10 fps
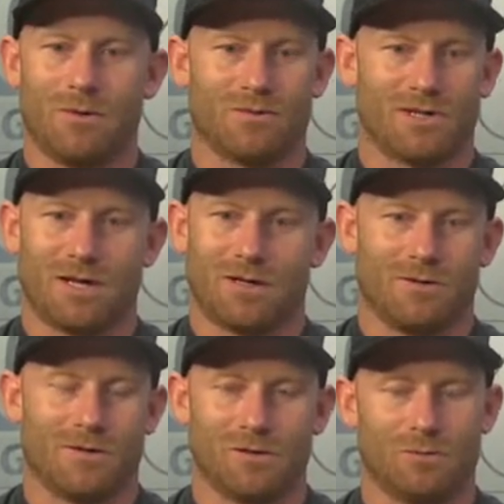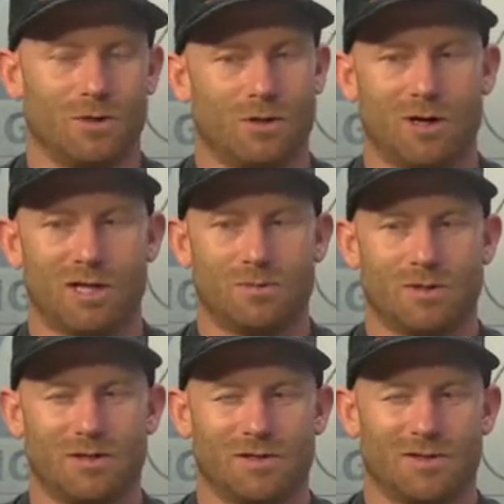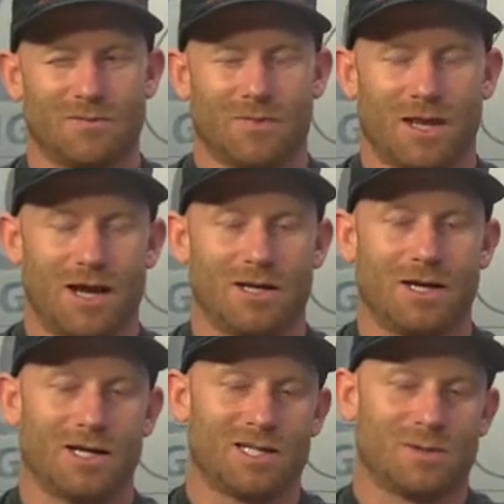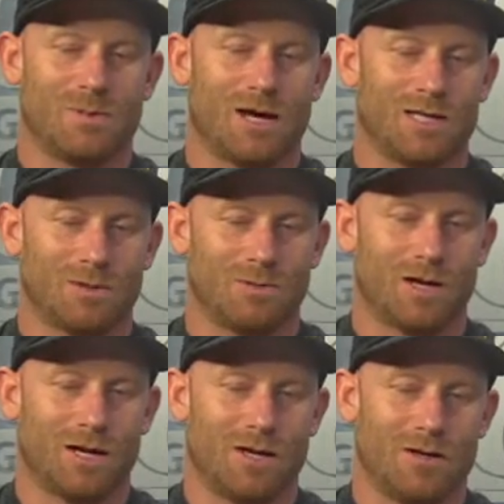it was really crazy because I got a spot to ride.